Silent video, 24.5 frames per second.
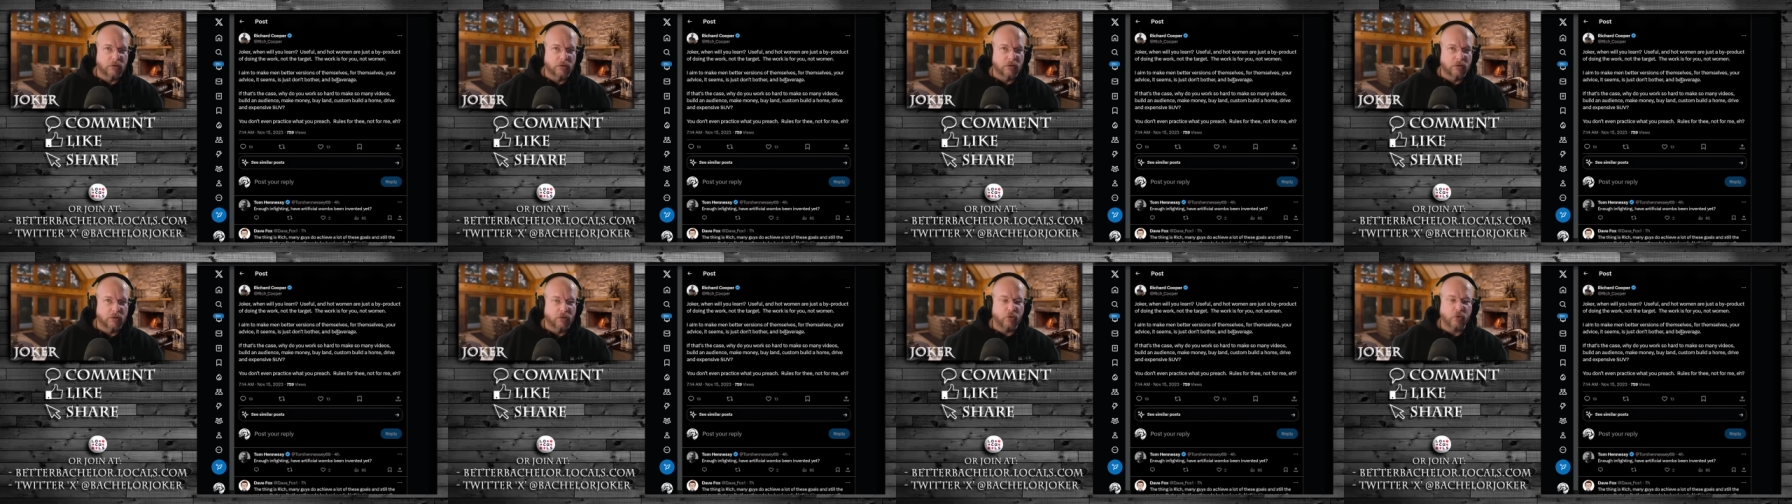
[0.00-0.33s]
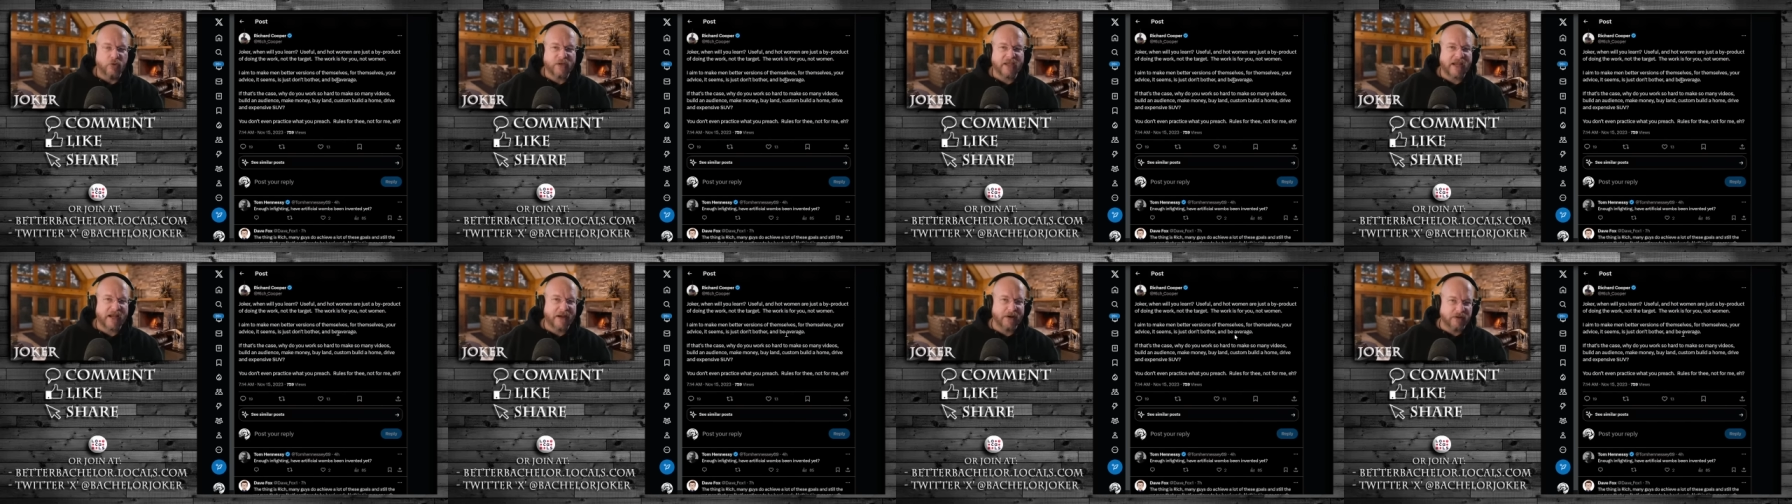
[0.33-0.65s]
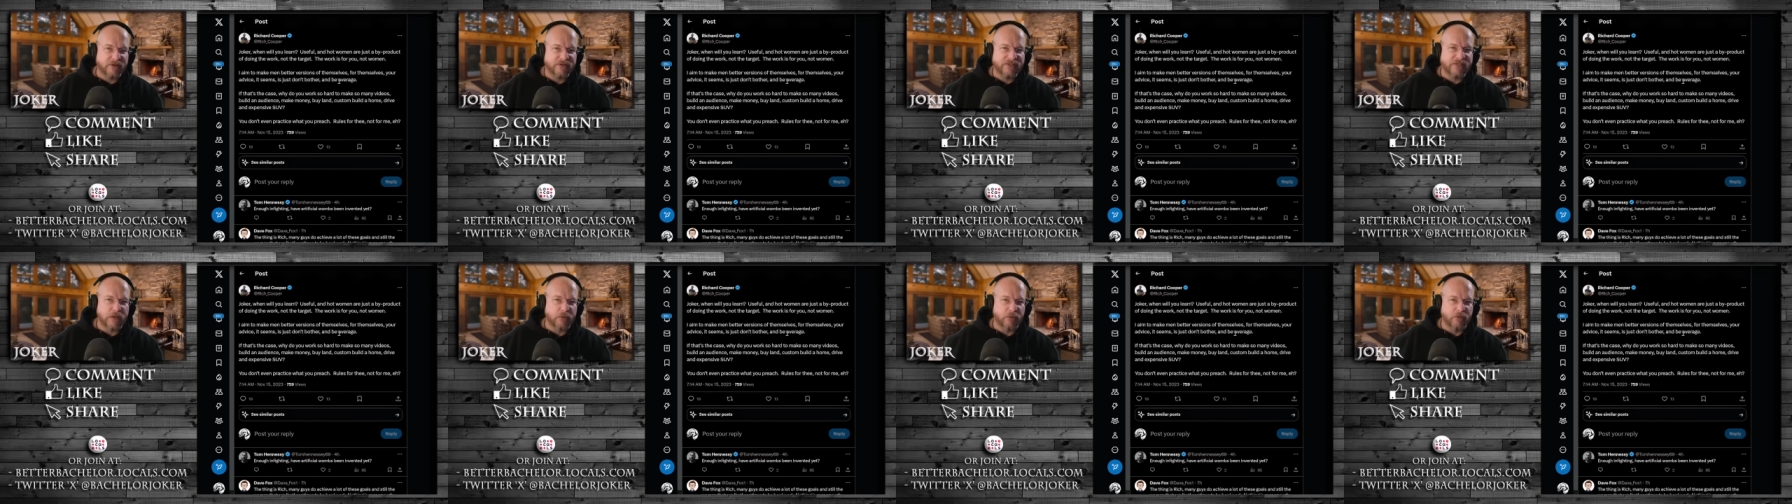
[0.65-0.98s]
Who
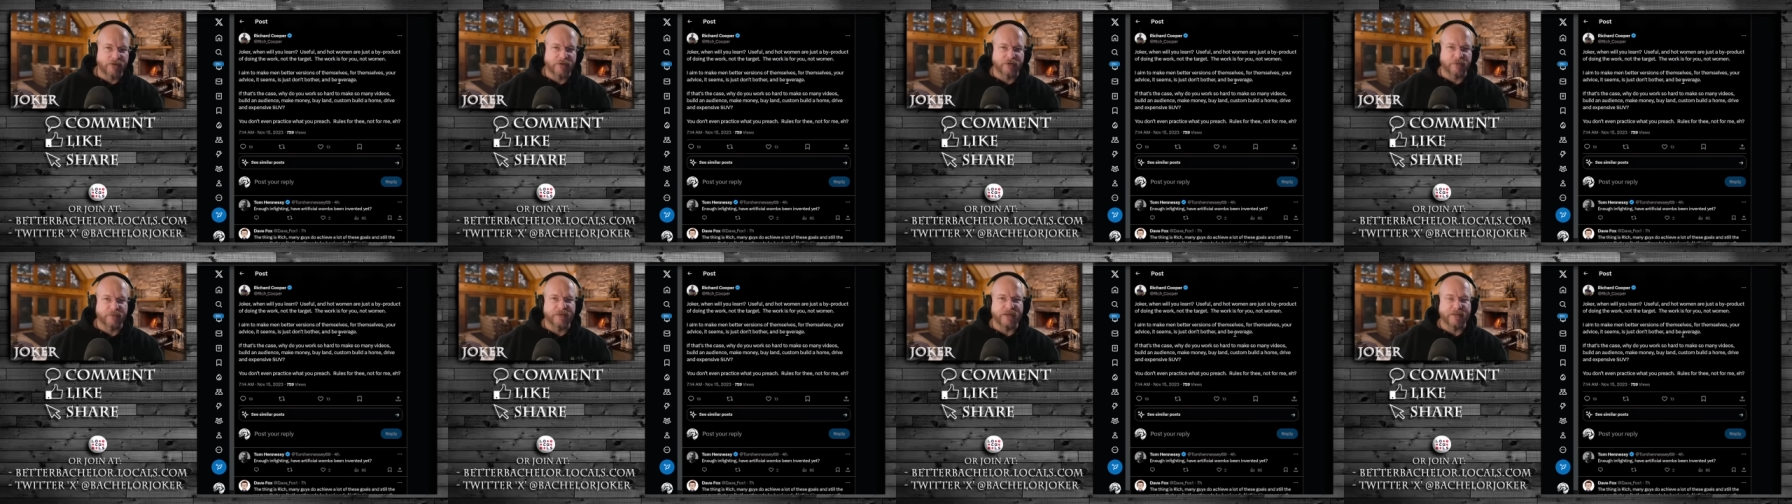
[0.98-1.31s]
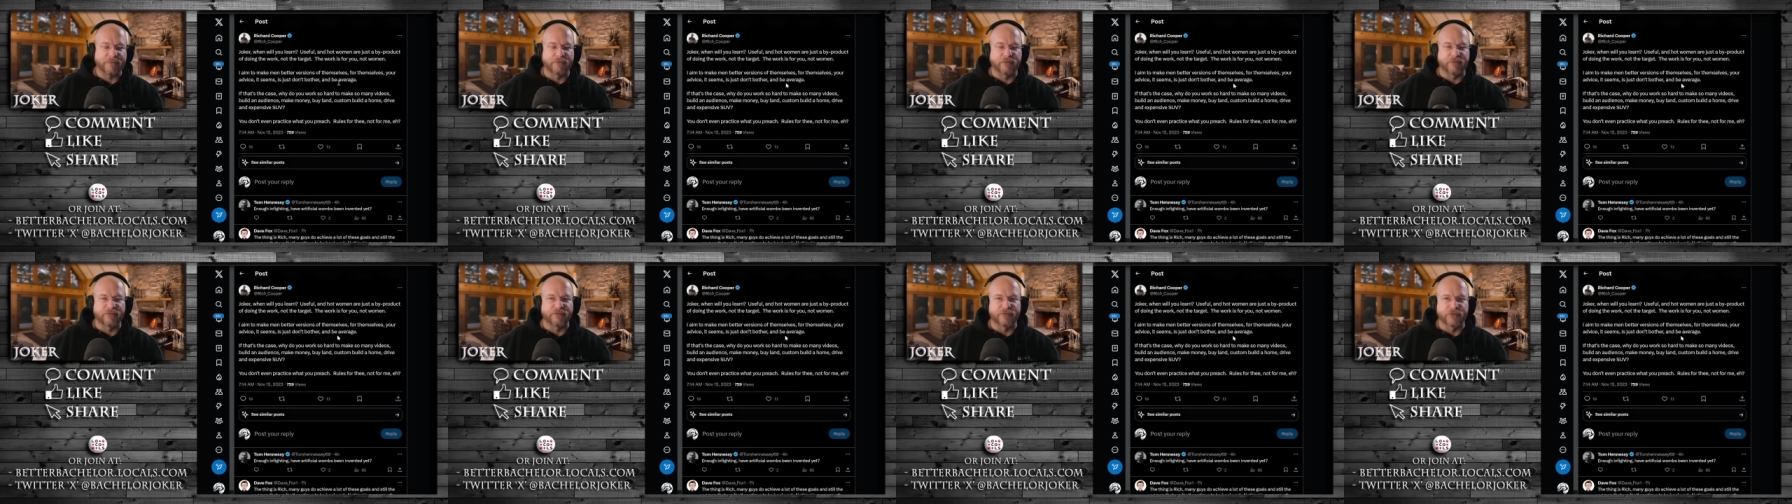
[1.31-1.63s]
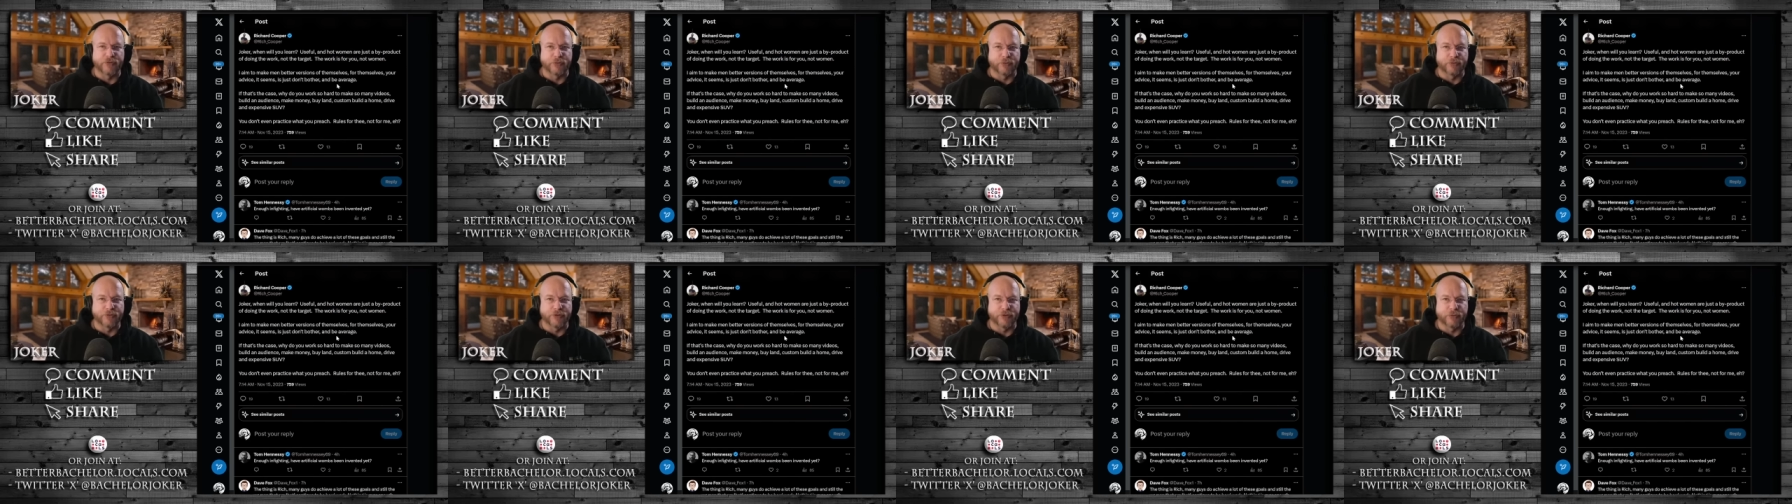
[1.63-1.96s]
cares how other people
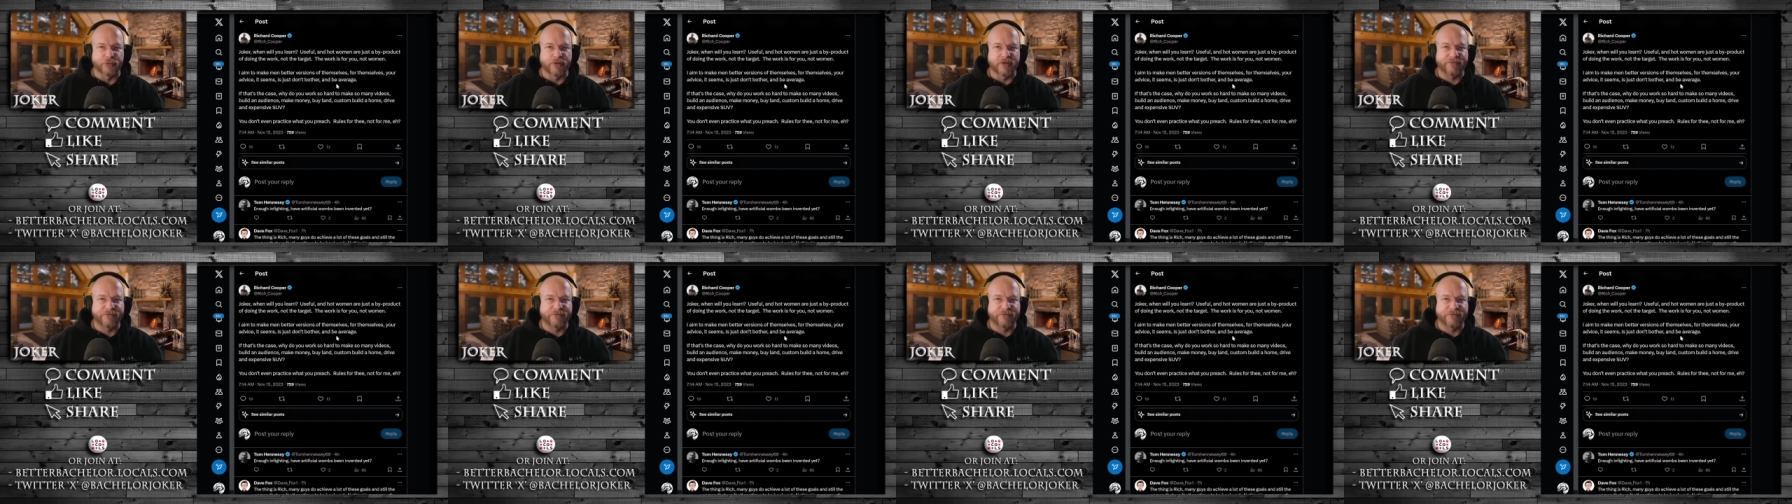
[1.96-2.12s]
view you